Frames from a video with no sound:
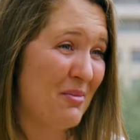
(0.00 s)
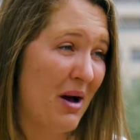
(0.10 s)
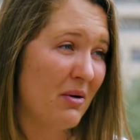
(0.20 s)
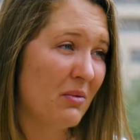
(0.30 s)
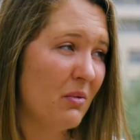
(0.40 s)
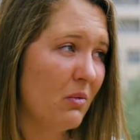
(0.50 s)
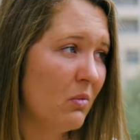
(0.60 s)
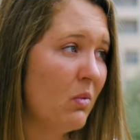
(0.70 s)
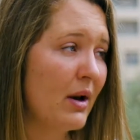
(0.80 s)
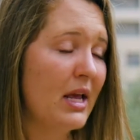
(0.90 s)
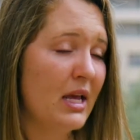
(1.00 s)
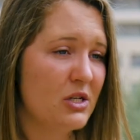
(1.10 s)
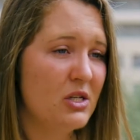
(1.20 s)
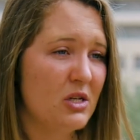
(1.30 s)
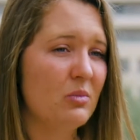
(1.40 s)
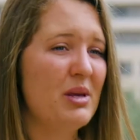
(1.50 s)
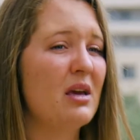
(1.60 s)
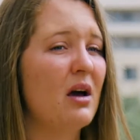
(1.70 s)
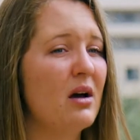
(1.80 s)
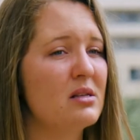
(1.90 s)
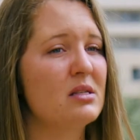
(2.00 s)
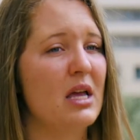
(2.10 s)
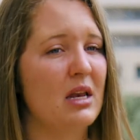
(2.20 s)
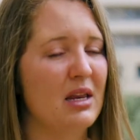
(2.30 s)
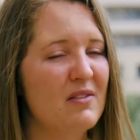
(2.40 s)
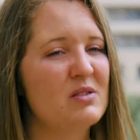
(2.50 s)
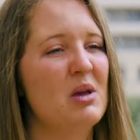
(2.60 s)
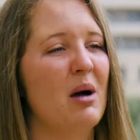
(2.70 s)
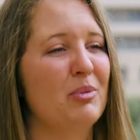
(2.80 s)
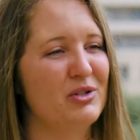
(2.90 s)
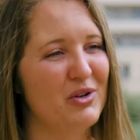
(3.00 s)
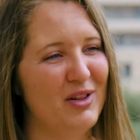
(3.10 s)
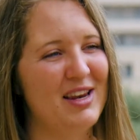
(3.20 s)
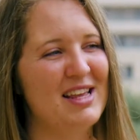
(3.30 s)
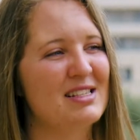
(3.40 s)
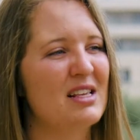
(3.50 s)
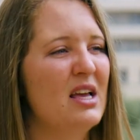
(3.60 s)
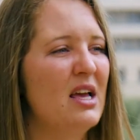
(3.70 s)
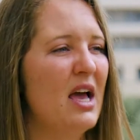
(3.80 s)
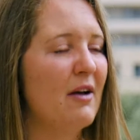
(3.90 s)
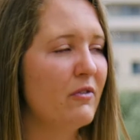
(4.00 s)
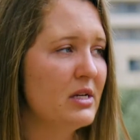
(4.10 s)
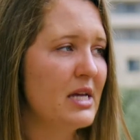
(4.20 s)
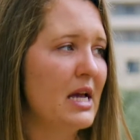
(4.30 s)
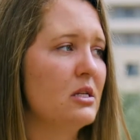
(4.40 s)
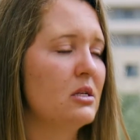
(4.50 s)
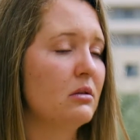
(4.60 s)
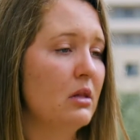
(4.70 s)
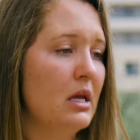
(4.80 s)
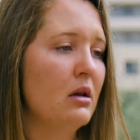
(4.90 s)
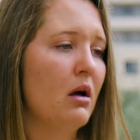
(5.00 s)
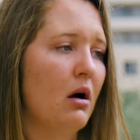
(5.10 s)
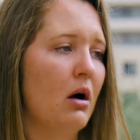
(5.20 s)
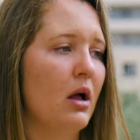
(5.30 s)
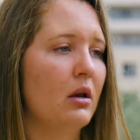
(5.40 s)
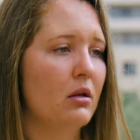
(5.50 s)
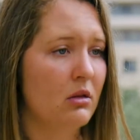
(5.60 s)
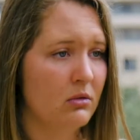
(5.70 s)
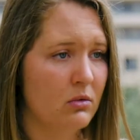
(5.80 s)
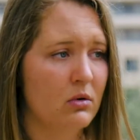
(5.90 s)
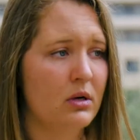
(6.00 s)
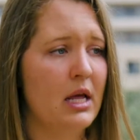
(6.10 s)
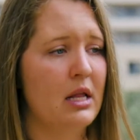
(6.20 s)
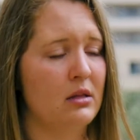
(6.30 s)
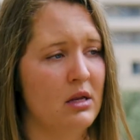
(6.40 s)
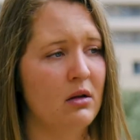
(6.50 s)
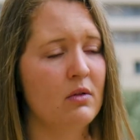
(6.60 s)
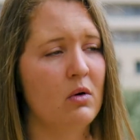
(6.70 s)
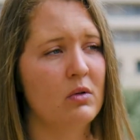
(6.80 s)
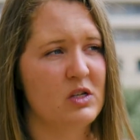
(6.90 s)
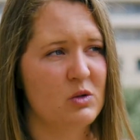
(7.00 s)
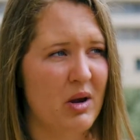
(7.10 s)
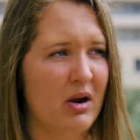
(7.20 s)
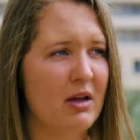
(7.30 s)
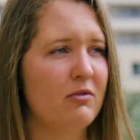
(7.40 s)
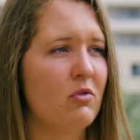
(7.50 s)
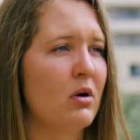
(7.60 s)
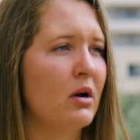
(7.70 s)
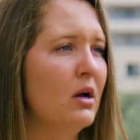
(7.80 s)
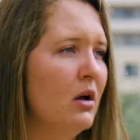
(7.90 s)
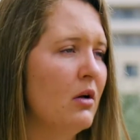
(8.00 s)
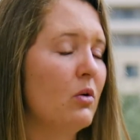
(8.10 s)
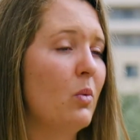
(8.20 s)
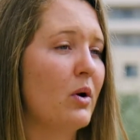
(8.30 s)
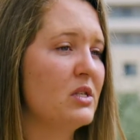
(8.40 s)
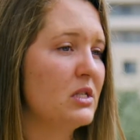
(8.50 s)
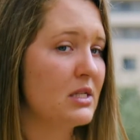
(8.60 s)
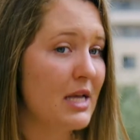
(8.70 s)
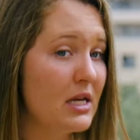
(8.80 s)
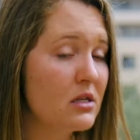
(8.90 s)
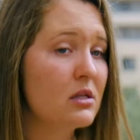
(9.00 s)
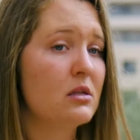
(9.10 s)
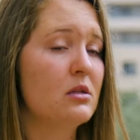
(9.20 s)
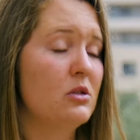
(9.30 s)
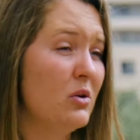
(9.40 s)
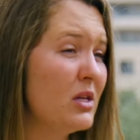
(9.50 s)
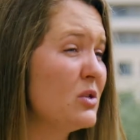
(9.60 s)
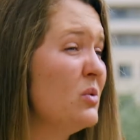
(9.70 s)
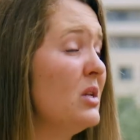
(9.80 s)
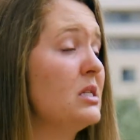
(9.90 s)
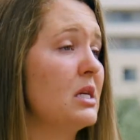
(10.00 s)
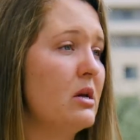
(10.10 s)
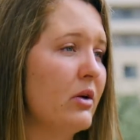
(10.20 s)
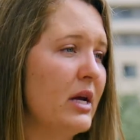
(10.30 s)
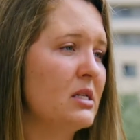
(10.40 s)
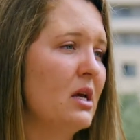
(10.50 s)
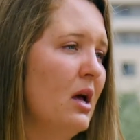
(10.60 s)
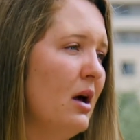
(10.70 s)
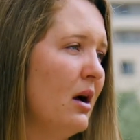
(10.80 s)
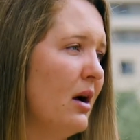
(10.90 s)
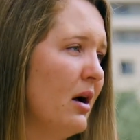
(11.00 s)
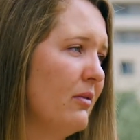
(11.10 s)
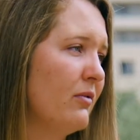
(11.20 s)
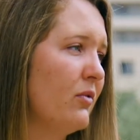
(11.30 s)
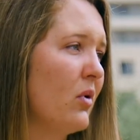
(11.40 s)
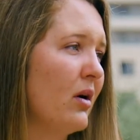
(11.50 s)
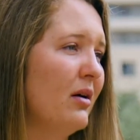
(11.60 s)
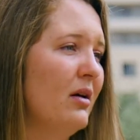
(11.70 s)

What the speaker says: about what I get to do, because it gives me opportunities every day to lean on the Lord and lean on the Holy Spirit for the words to say to the students who need to hear it, for